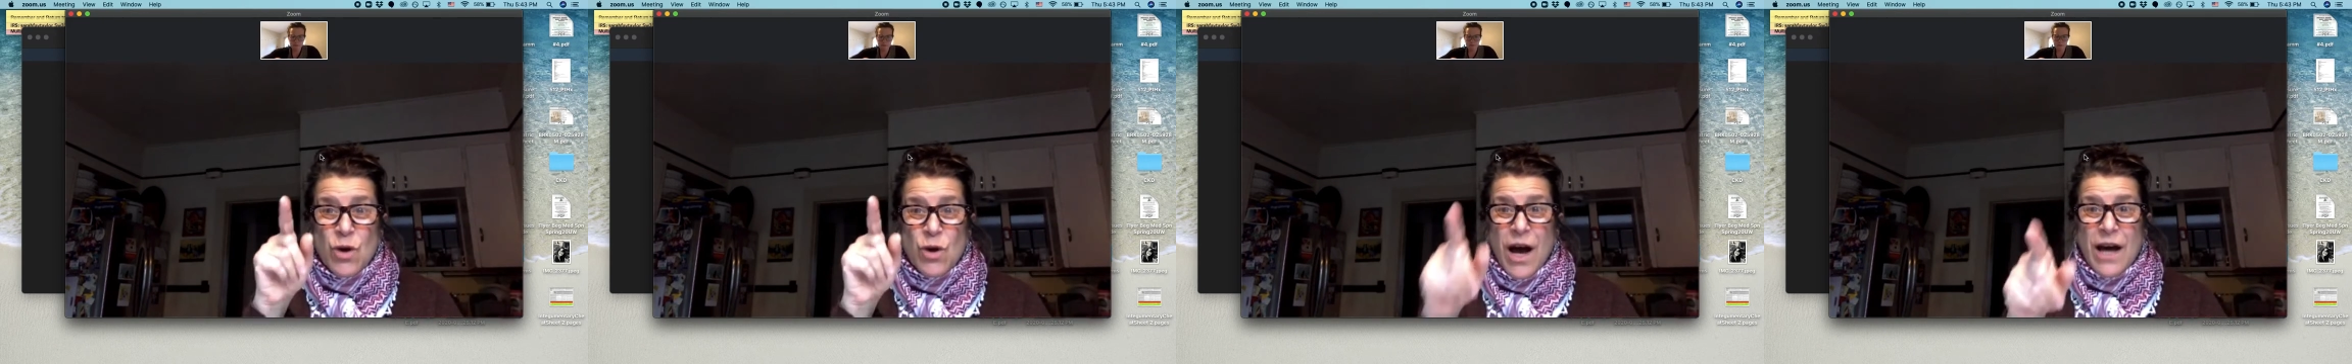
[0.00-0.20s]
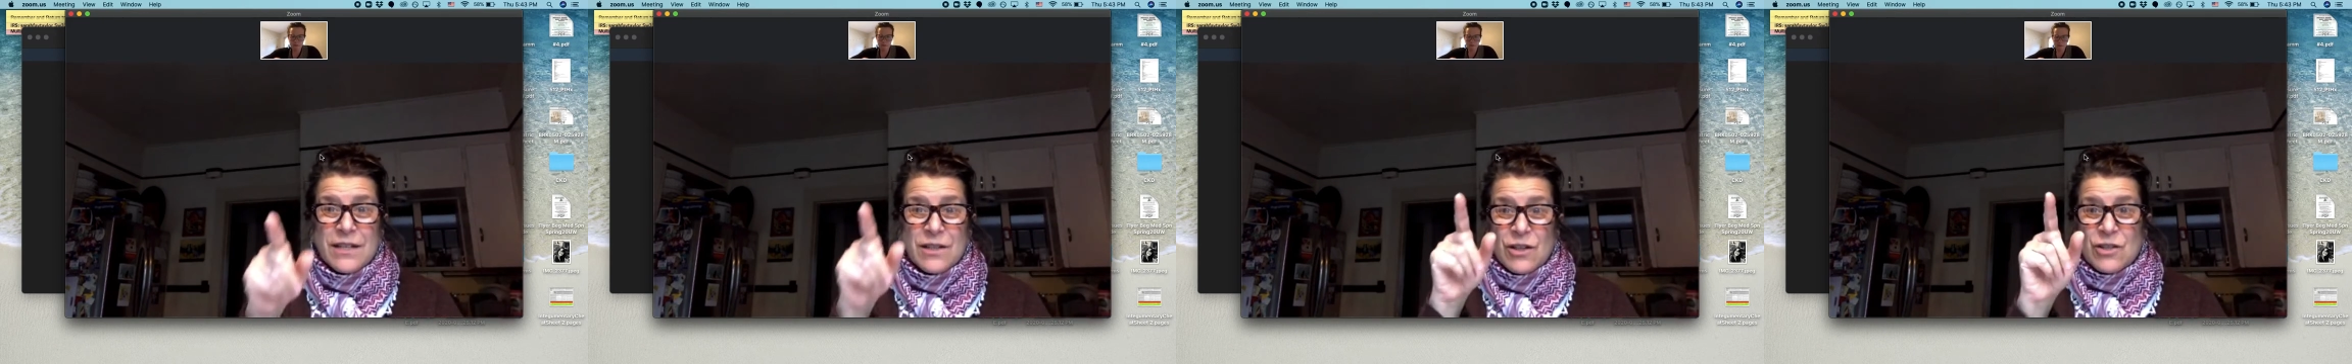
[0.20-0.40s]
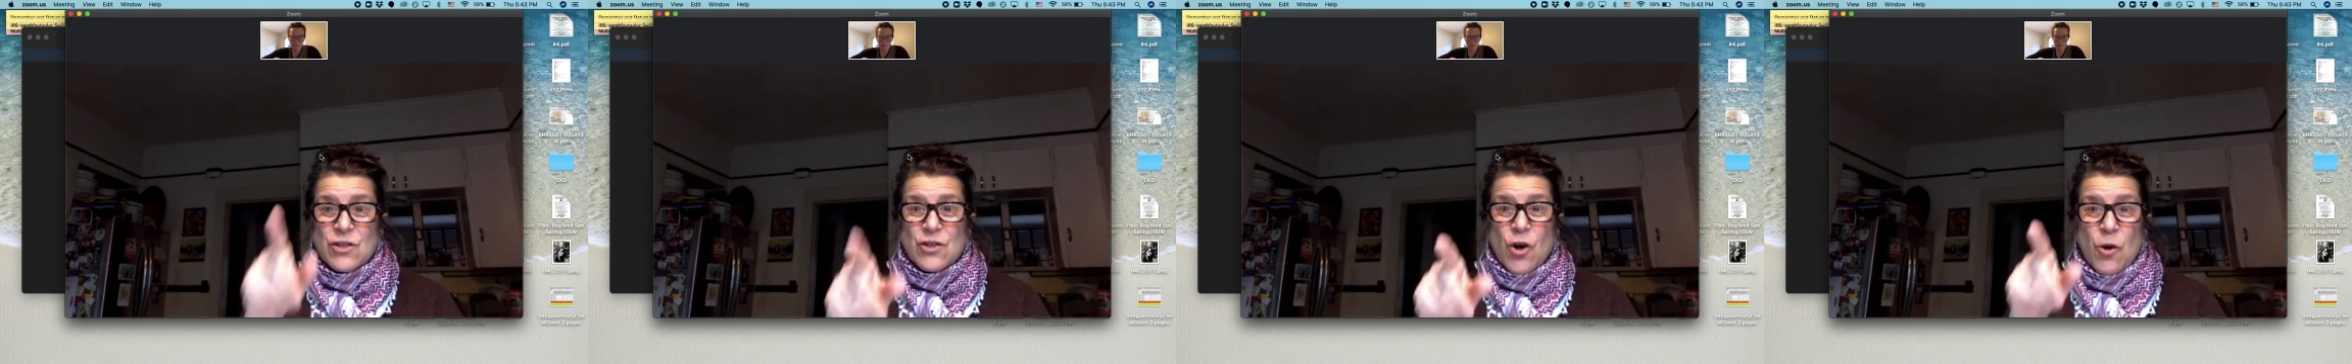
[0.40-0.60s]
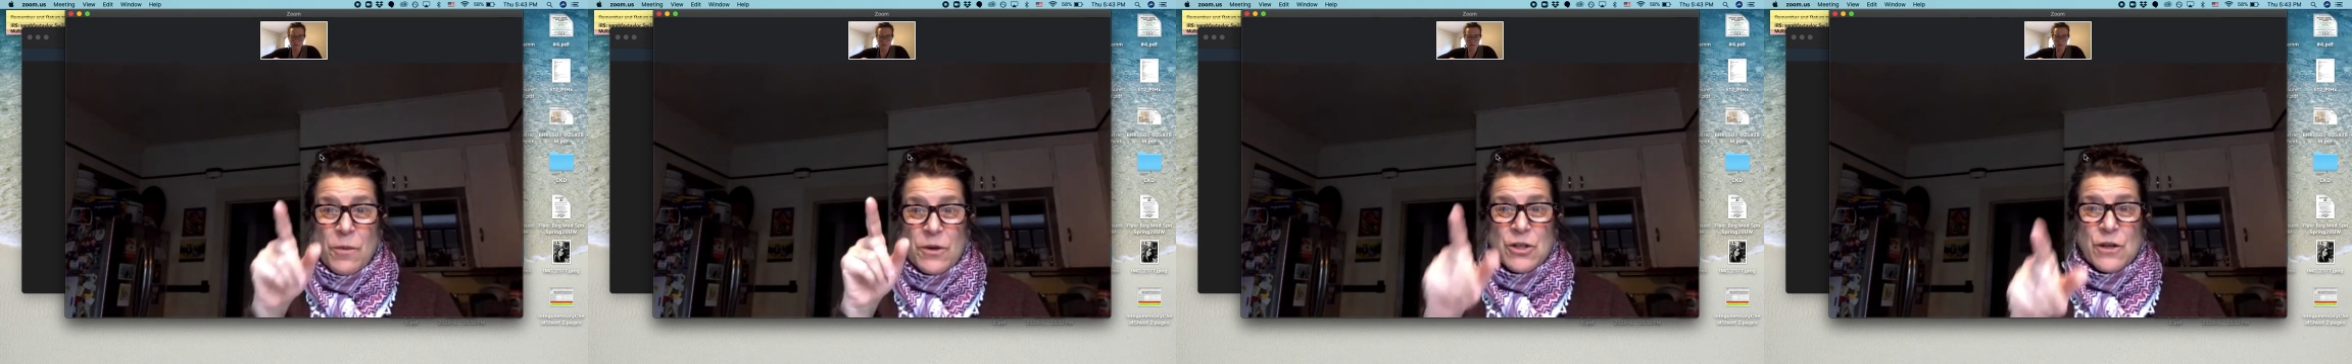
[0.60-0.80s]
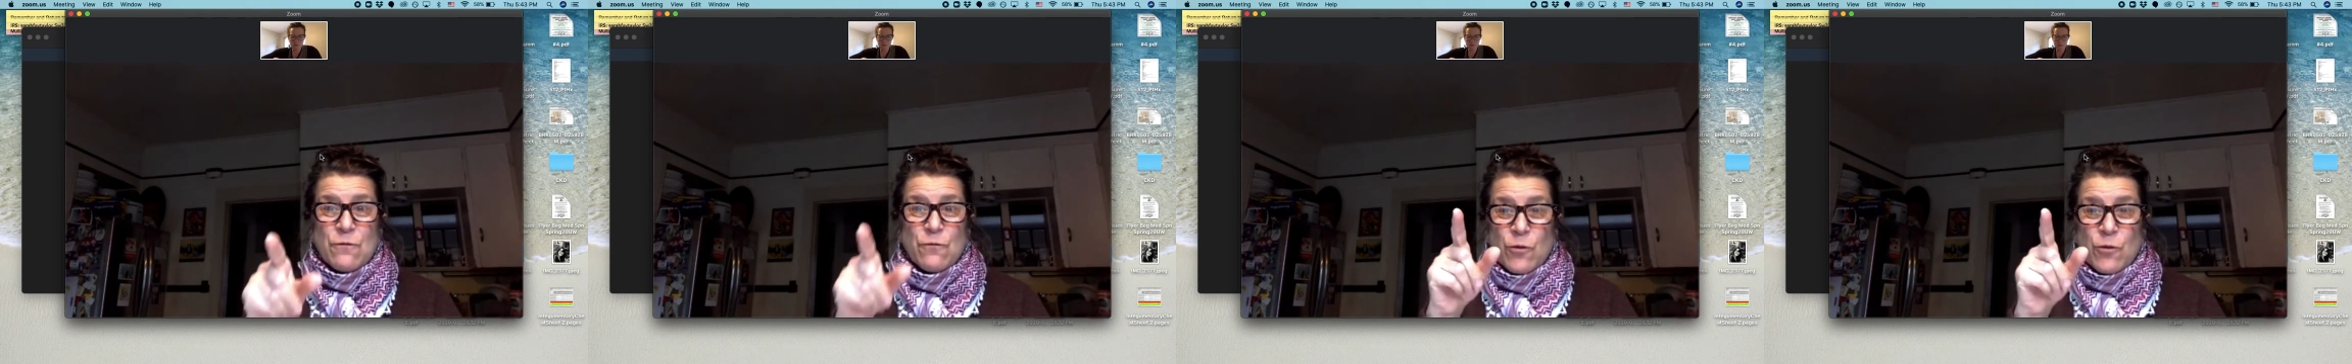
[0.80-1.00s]
so much
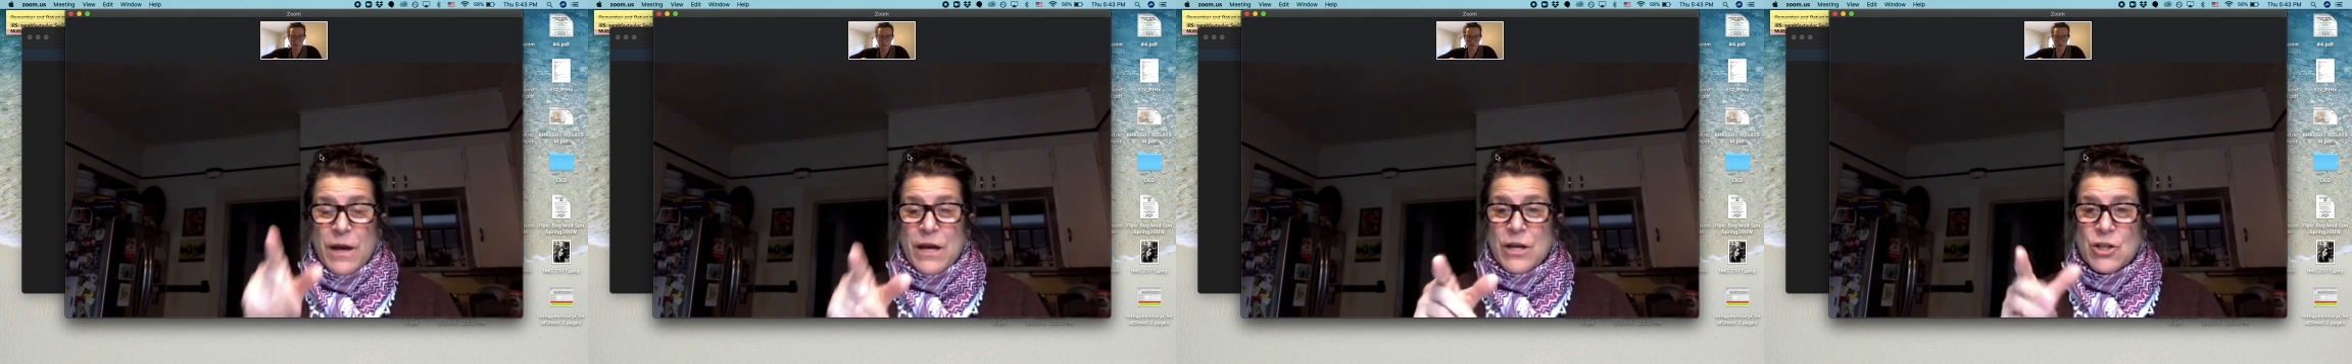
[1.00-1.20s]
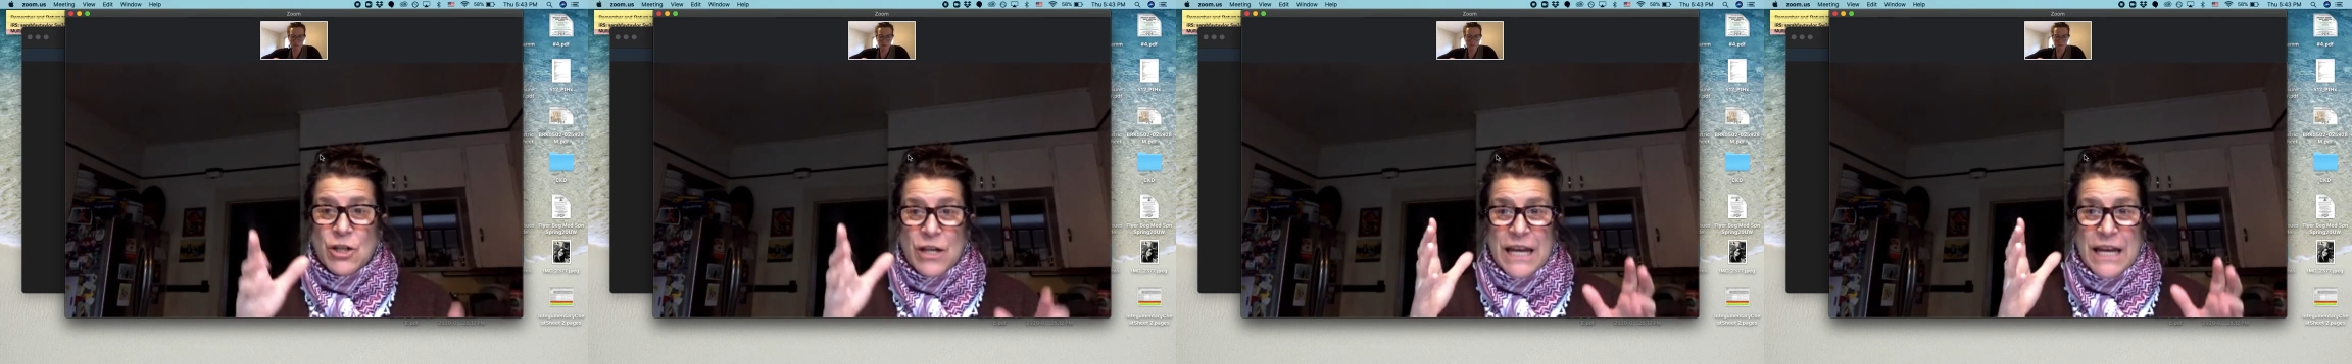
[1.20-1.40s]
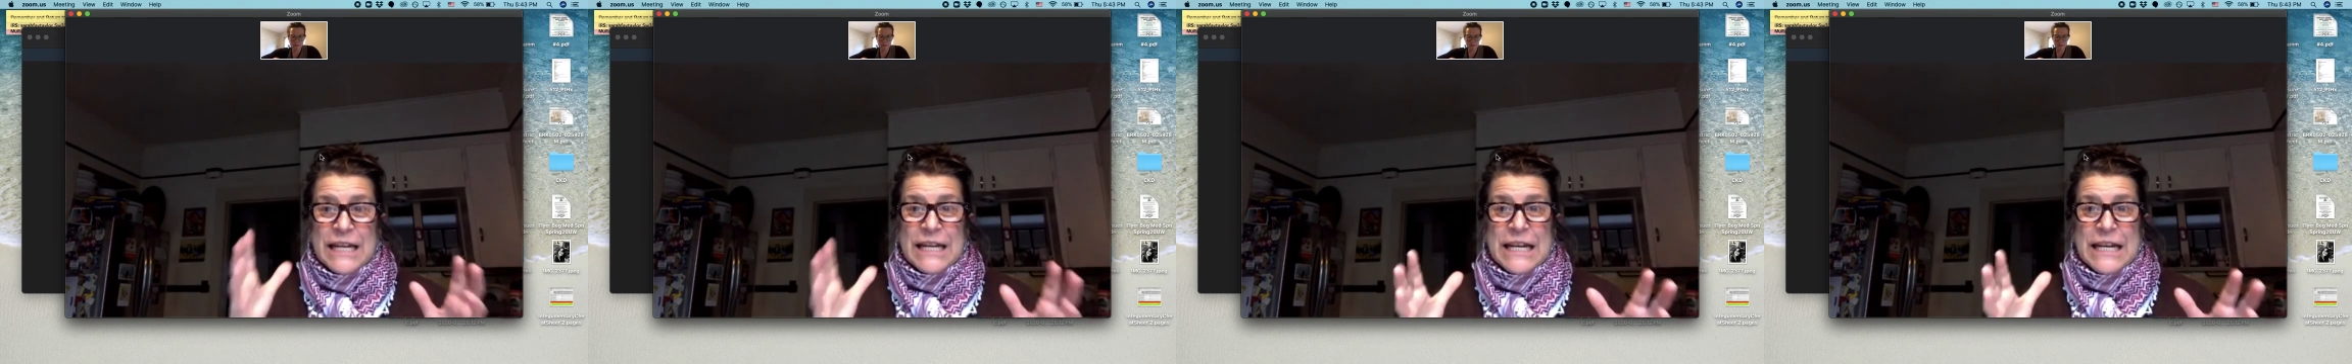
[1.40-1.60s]
information in an